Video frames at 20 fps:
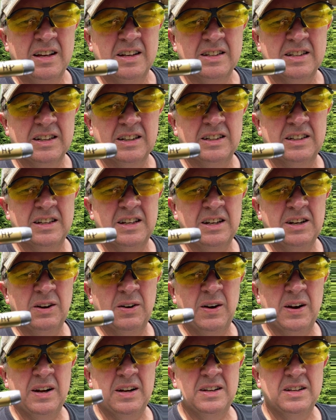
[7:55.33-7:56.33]
16
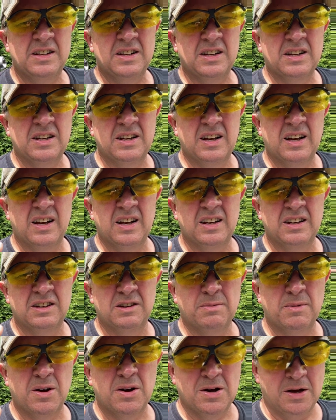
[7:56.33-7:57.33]
grains,
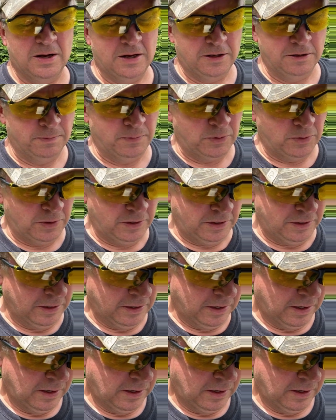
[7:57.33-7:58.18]
small hollow point.